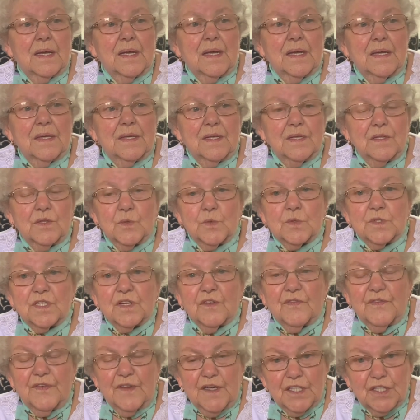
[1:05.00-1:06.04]
And there was a
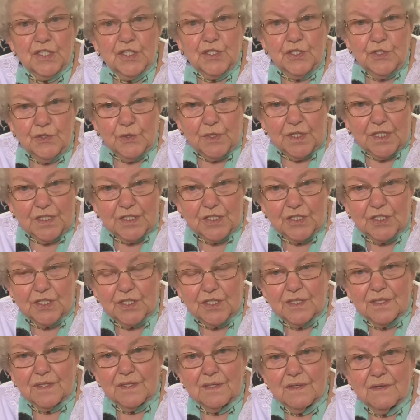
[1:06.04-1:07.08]
fish curer.
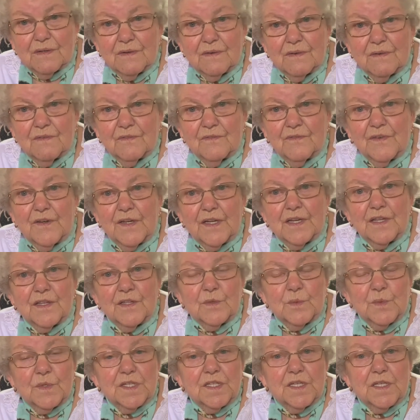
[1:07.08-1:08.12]

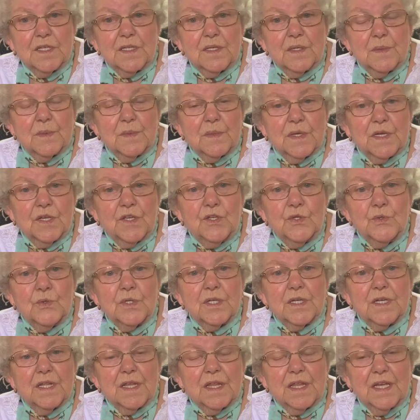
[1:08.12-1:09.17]
Father was a
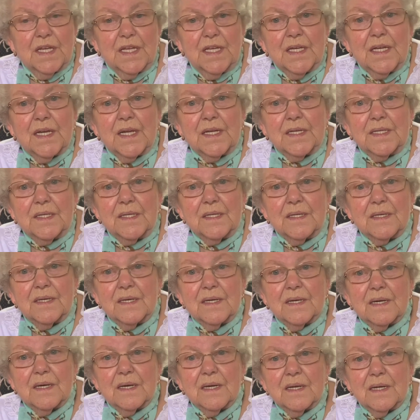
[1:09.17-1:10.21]
curing of the heron.
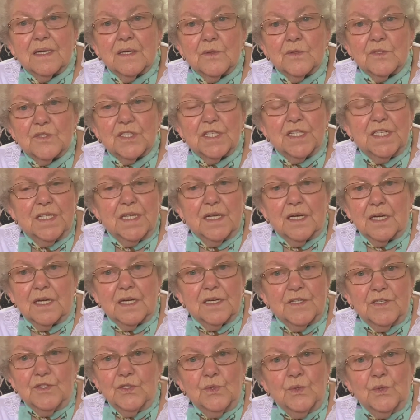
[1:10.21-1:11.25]
There's no
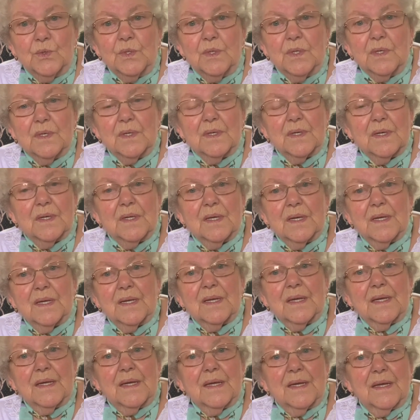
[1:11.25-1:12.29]
that new.
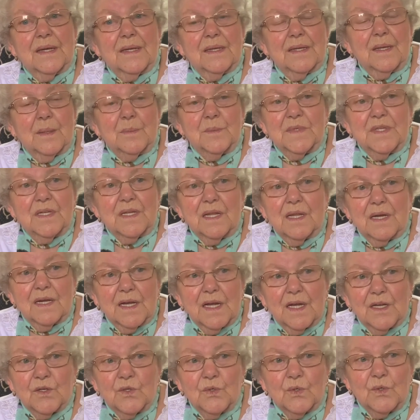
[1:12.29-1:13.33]
And I mean, long
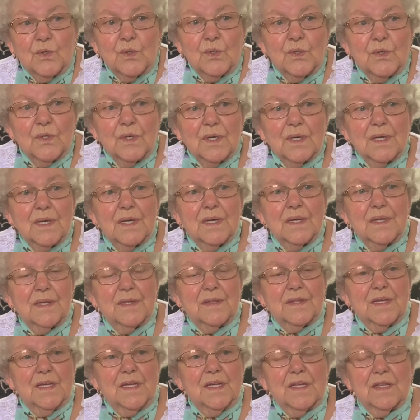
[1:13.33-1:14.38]
ago,
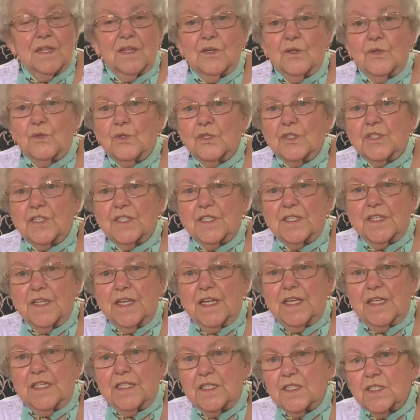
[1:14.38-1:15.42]
they had the horses and
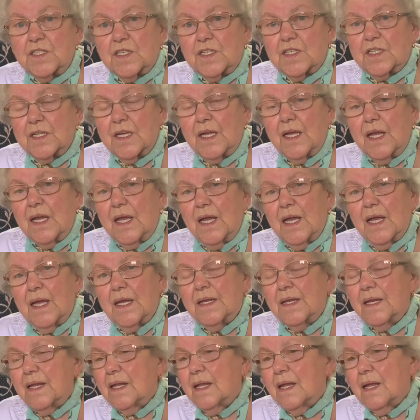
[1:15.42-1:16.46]
carts,
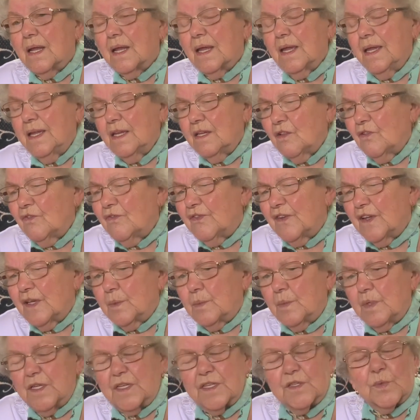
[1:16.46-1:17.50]
and whole
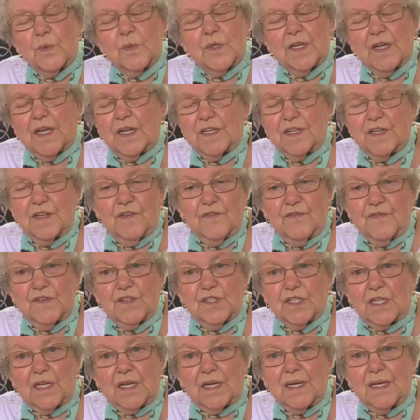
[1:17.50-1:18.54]
families work at the
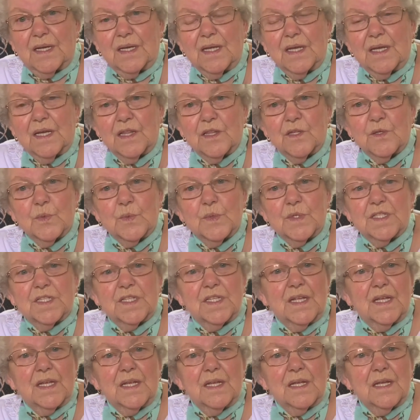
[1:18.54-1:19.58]
fishing. There
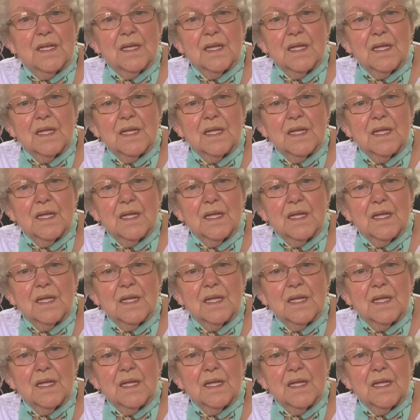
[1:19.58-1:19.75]
wasn't